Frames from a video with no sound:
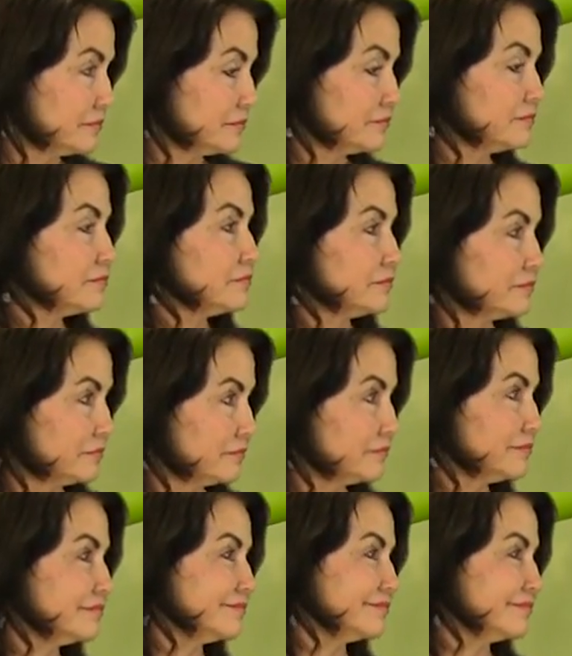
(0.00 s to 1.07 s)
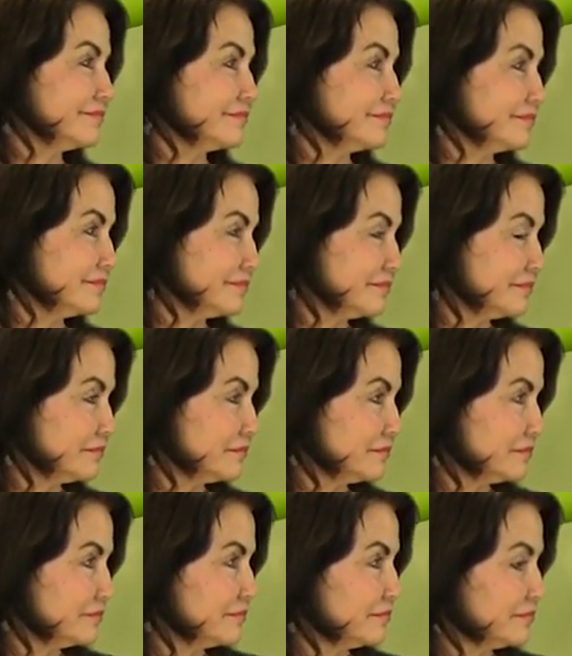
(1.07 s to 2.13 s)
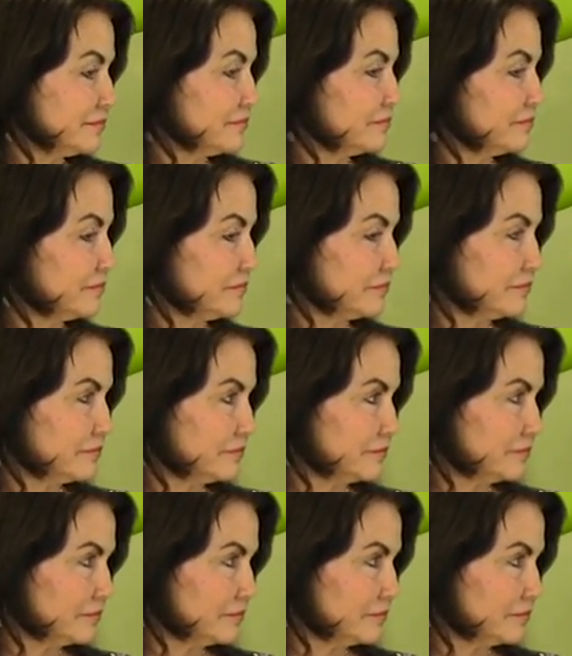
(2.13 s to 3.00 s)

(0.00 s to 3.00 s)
This person isn't speaking.